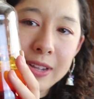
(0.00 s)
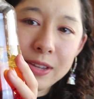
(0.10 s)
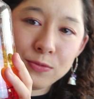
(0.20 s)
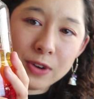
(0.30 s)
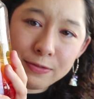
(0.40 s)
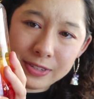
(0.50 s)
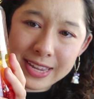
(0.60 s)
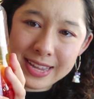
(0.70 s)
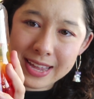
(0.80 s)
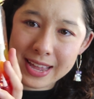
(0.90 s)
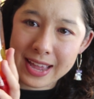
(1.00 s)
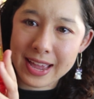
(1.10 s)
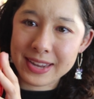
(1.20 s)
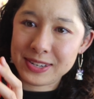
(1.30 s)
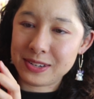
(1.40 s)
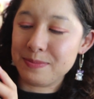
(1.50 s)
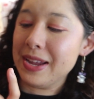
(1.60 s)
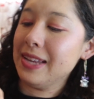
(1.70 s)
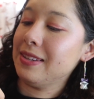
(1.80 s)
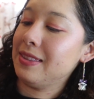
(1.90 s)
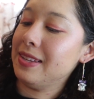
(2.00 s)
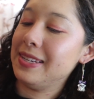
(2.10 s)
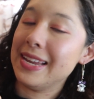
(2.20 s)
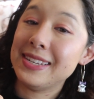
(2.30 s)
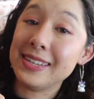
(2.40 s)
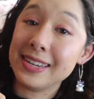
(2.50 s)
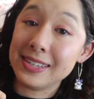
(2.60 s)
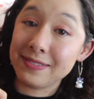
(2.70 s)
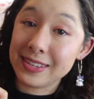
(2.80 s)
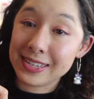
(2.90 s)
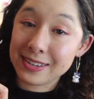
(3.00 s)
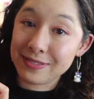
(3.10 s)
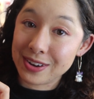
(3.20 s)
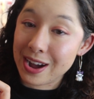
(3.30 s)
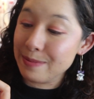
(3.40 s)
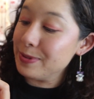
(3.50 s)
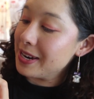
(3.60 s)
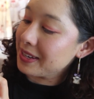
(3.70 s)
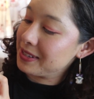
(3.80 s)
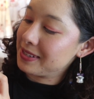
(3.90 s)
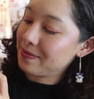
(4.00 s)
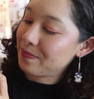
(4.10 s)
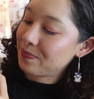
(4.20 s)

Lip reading: We can roughly estimate the densities of these different objects.